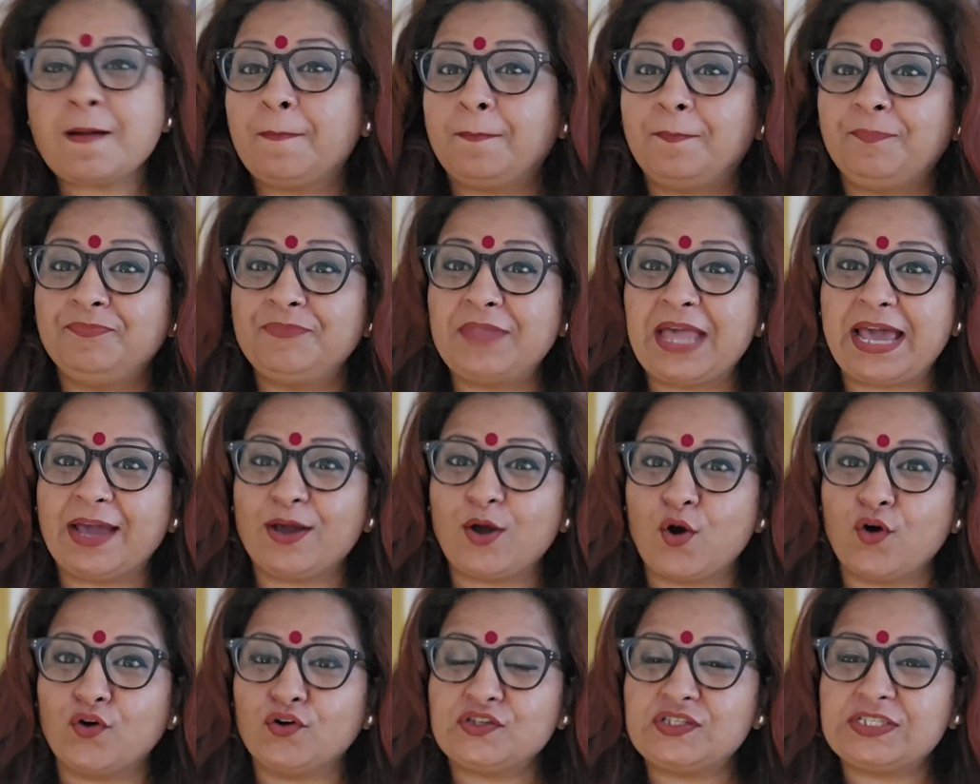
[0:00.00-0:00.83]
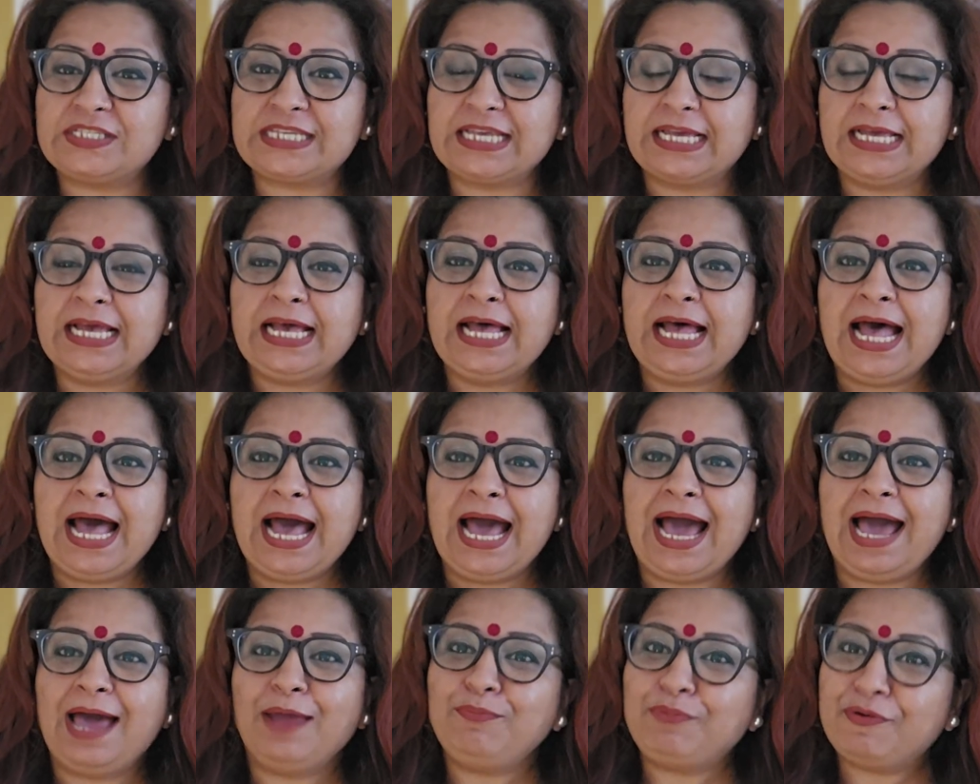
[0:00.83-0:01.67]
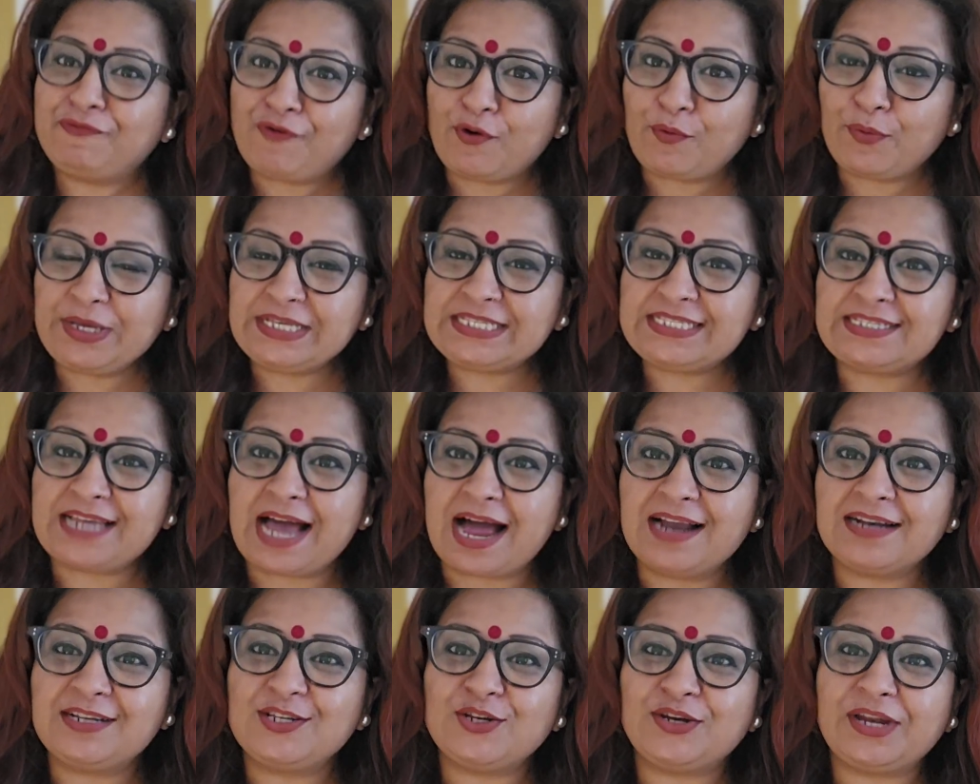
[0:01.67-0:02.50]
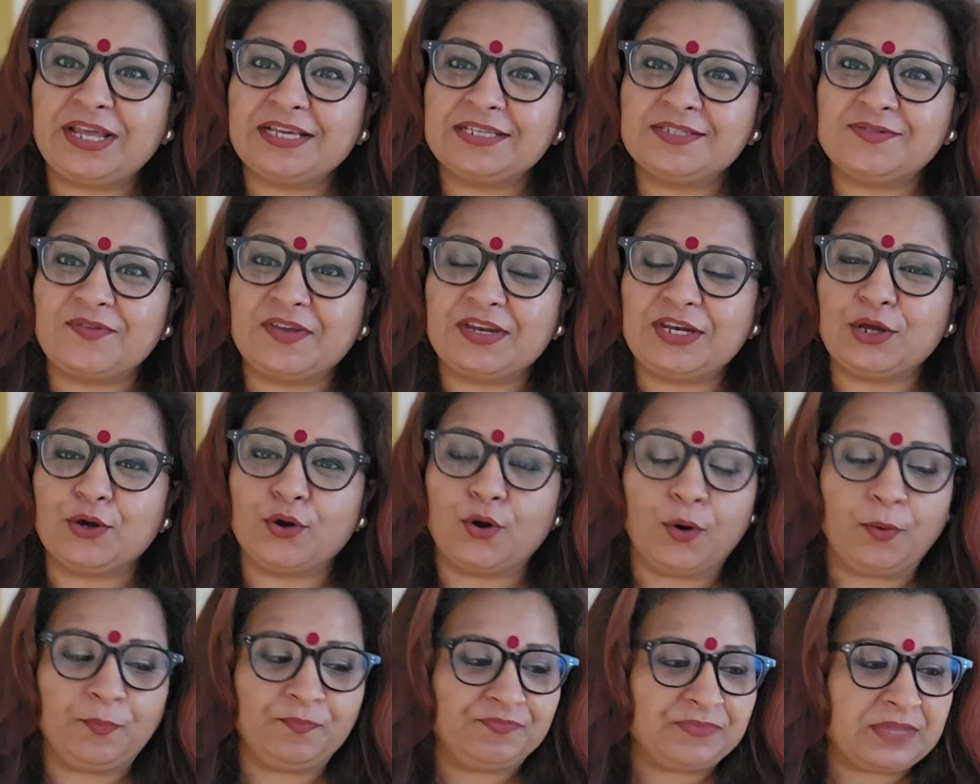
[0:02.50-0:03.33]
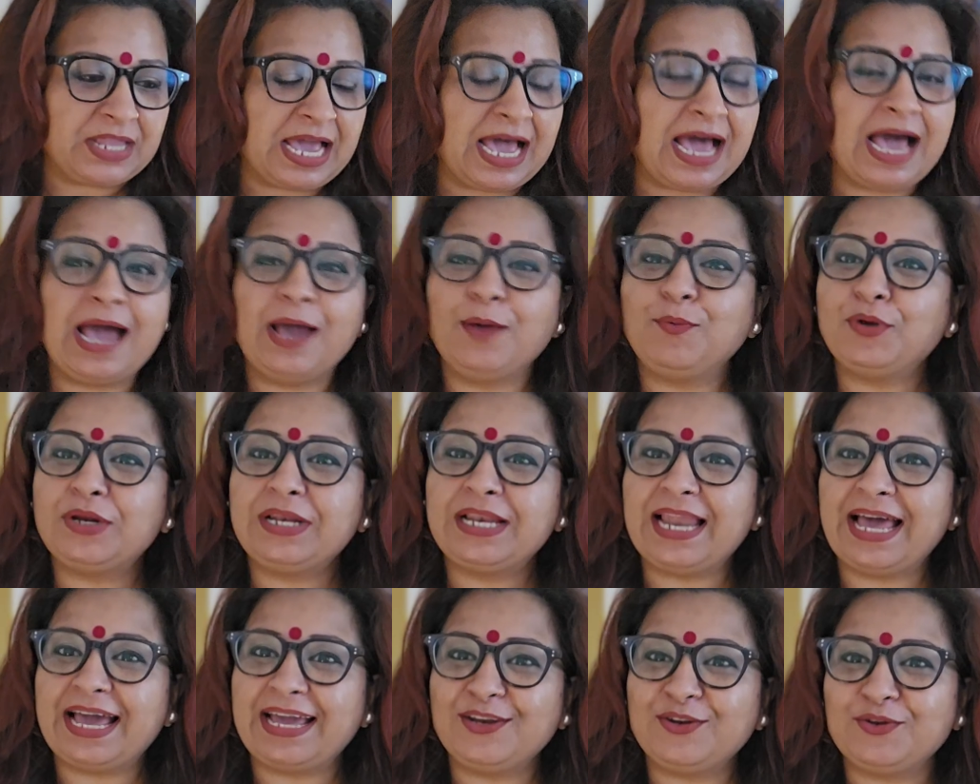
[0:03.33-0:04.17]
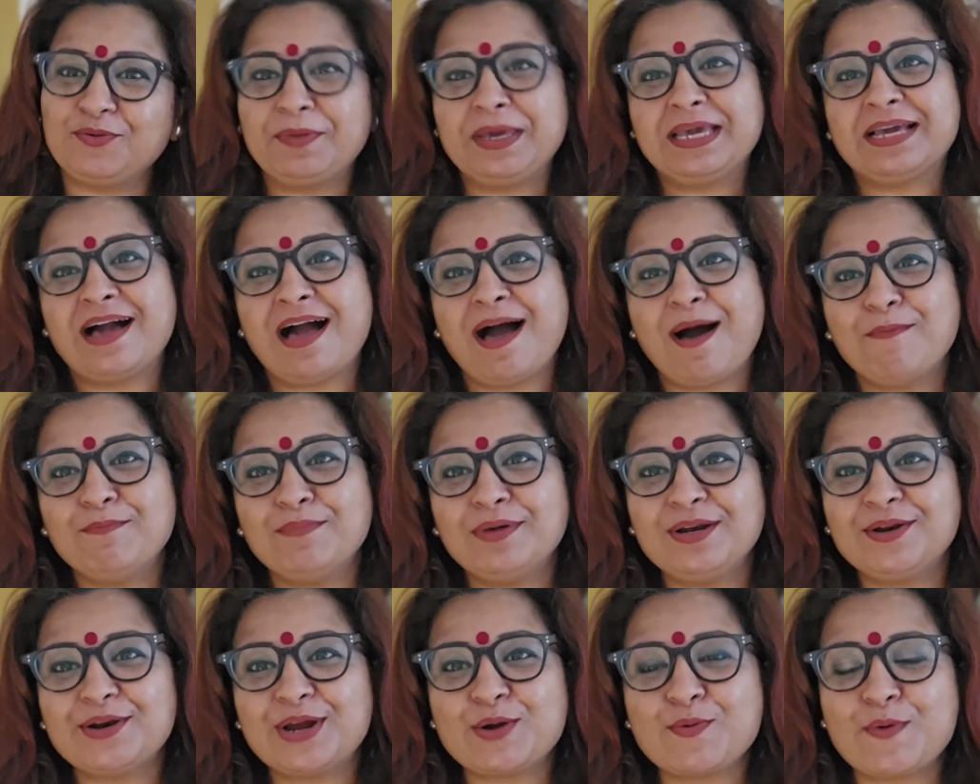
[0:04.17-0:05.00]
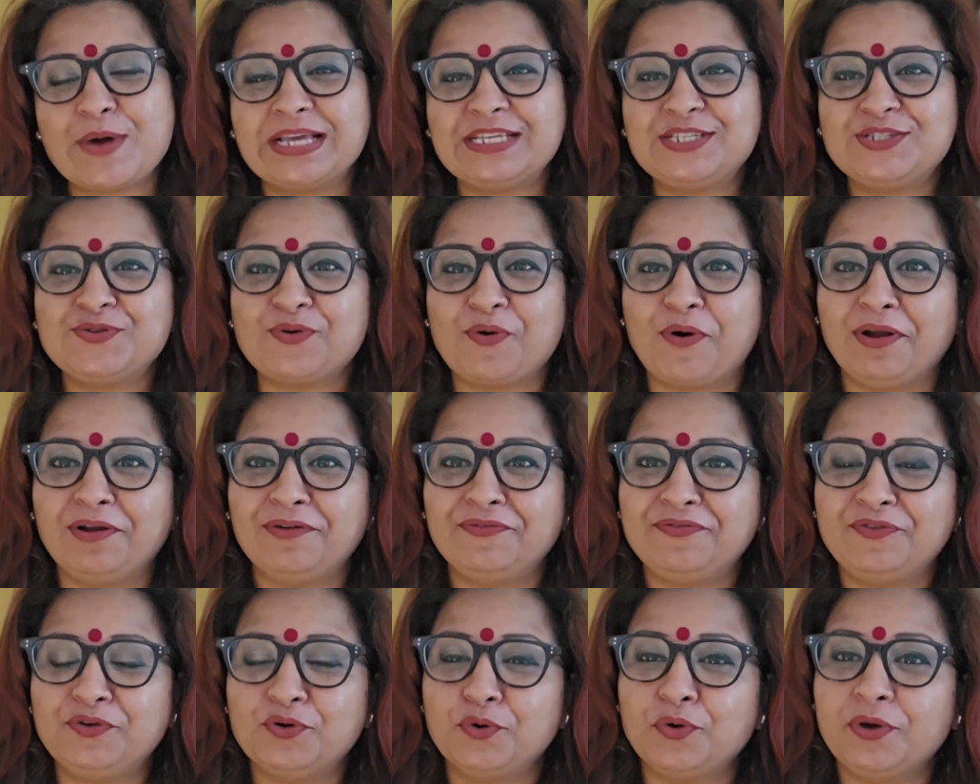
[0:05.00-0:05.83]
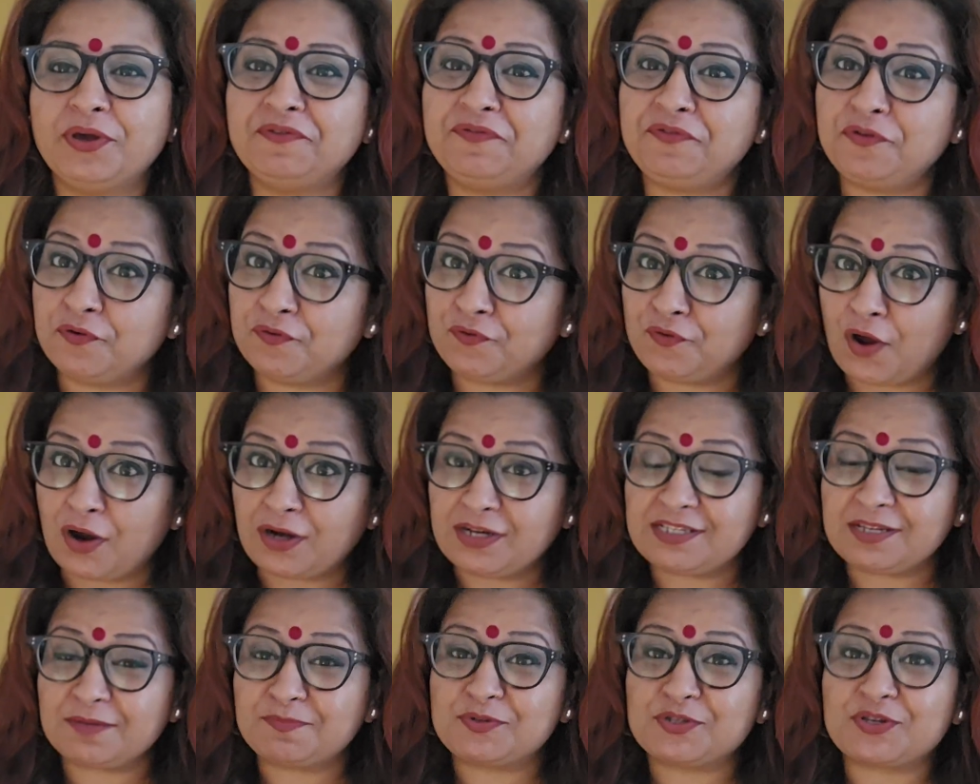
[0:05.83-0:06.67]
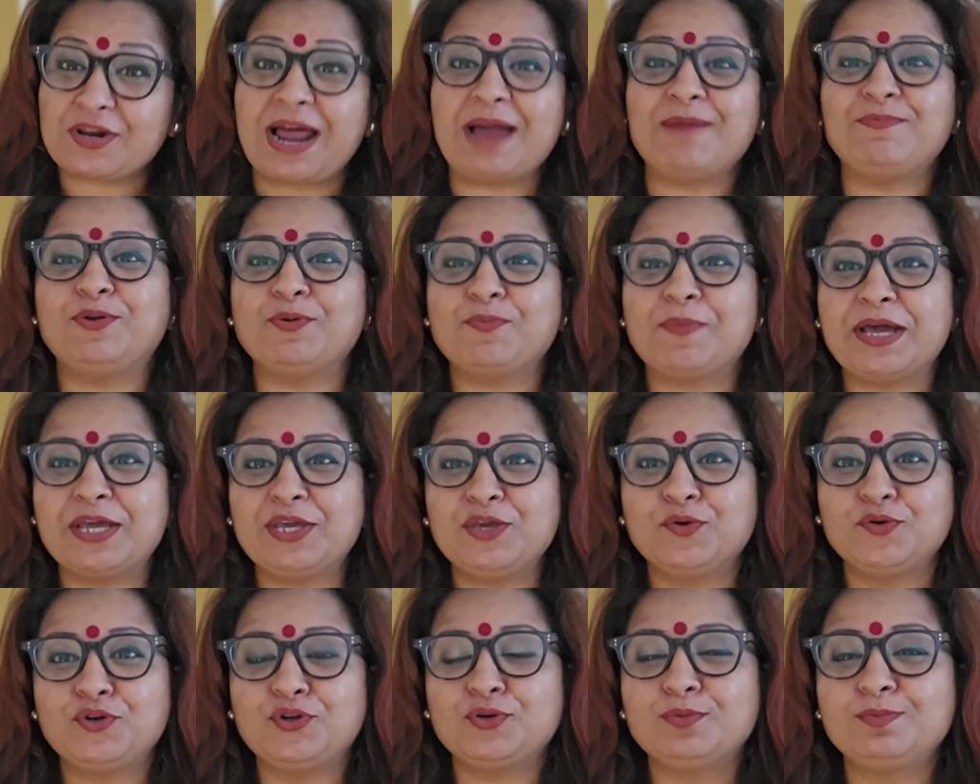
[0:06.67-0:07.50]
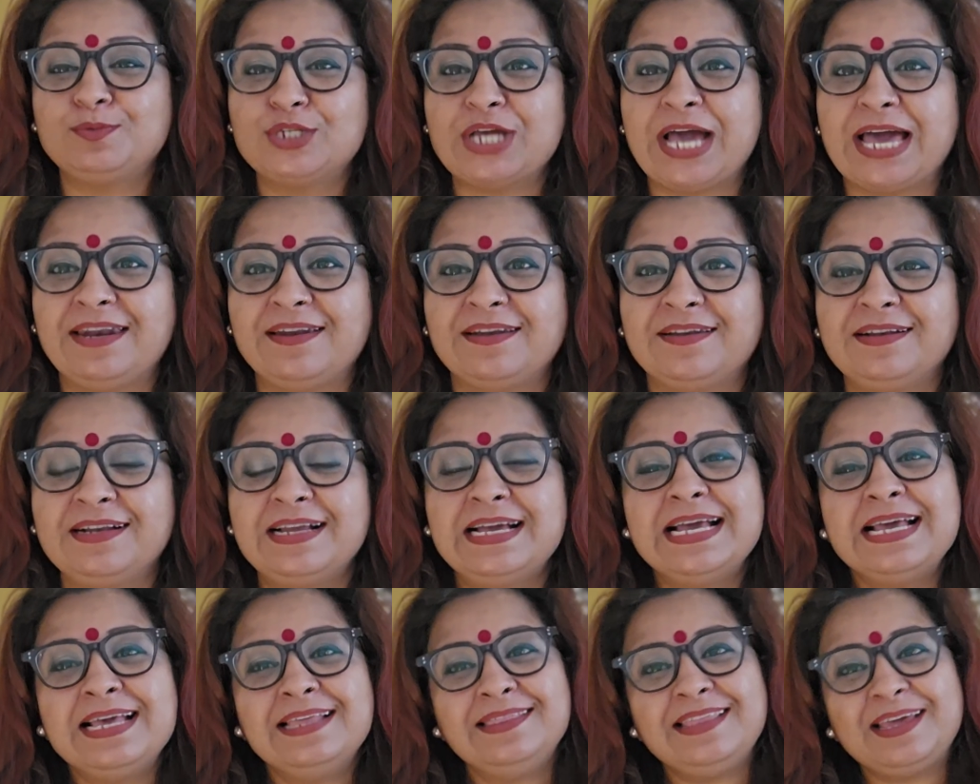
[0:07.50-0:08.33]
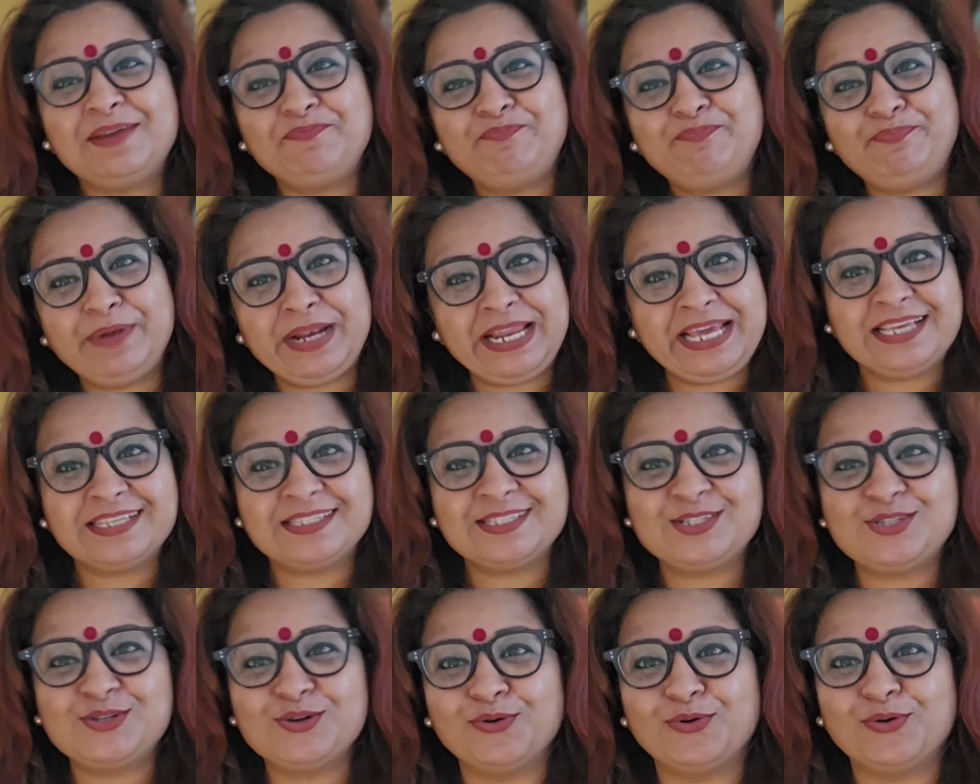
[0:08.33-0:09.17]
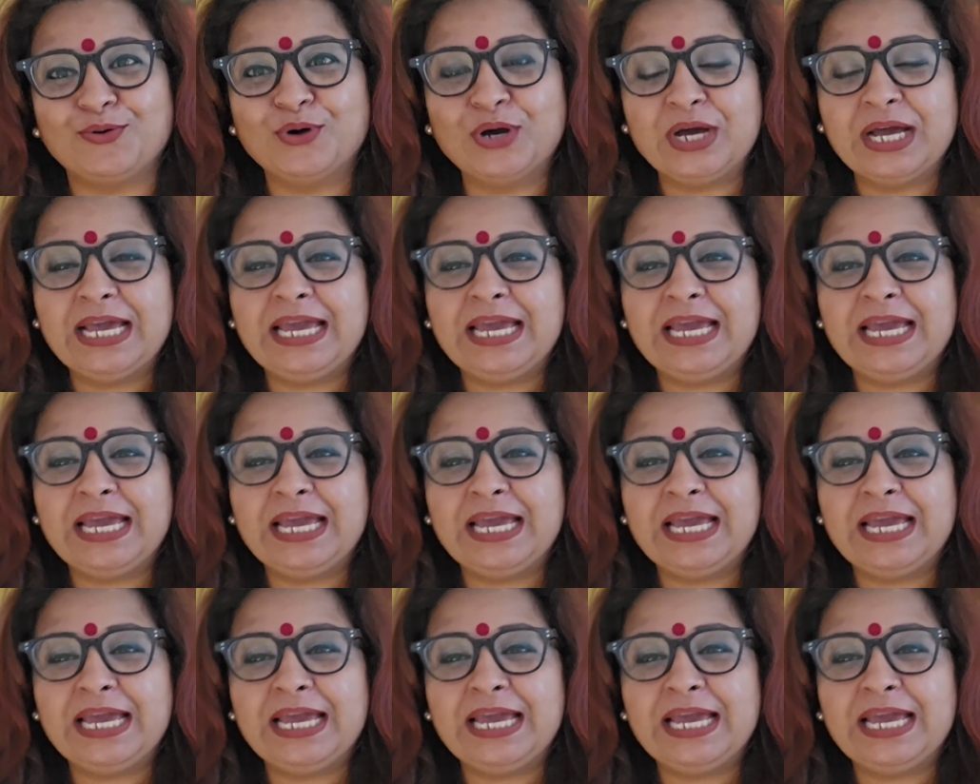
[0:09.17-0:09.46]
There goes. And before we start today's video, I would like to make a humble request to all of you. If you've not subscribed to my YouTube channel, then please do.